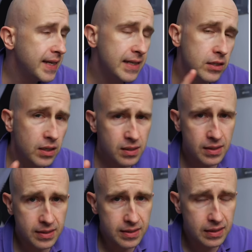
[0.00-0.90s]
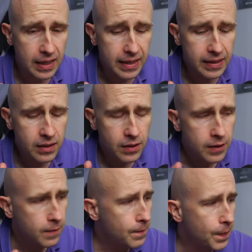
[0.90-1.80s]
It doesn't say
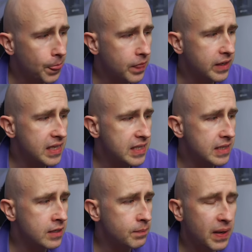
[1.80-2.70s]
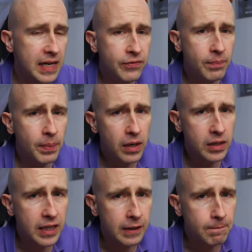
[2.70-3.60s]
that he didn't pay for
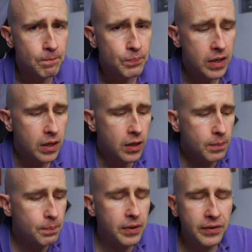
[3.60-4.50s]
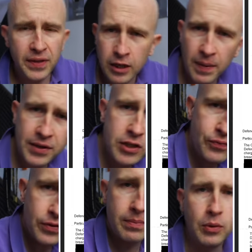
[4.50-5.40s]
parking. But think about this
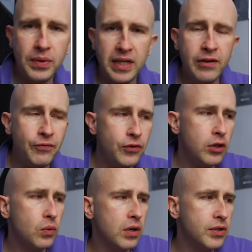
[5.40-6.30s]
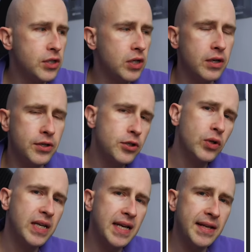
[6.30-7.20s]
for the moment. If you are the judge
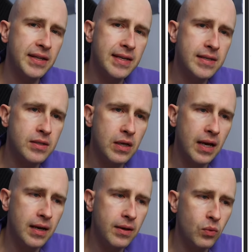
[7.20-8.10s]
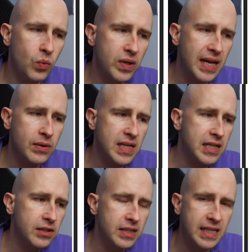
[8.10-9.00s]
looking at this without
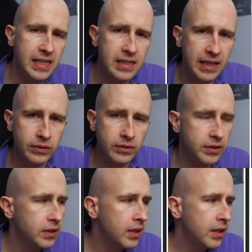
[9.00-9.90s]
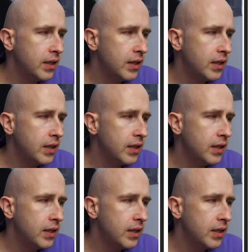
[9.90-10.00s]
any other details,